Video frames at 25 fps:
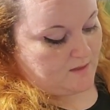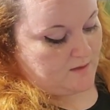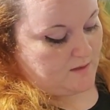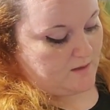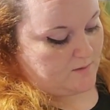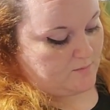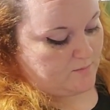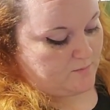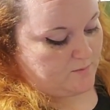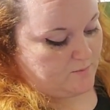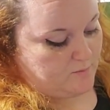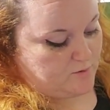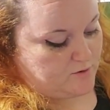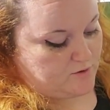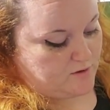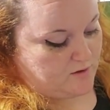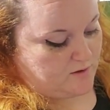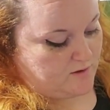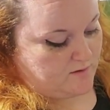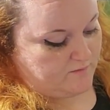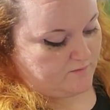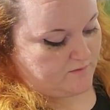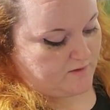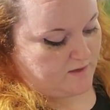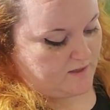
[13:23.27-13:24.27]
that's pretty much
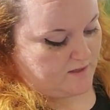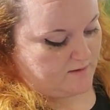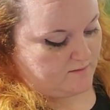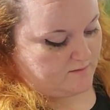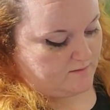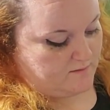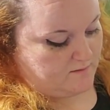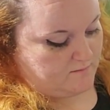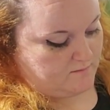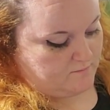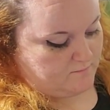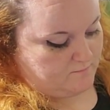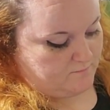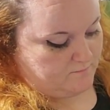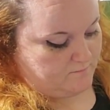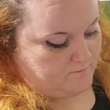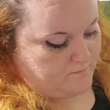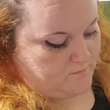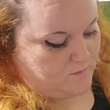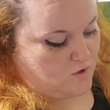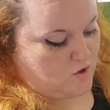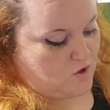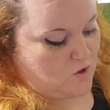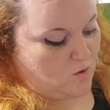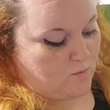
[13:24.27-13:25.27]
all I've got
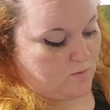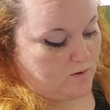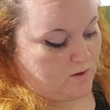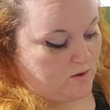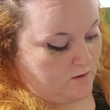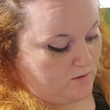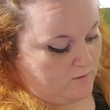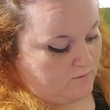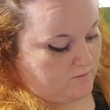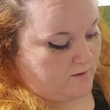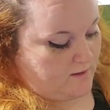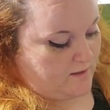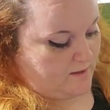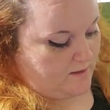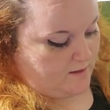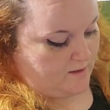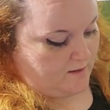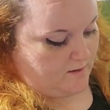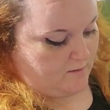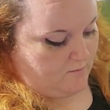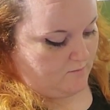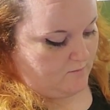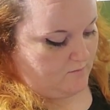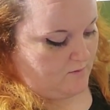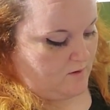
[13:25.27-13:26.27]
going on right
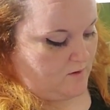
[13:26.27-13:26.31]
now.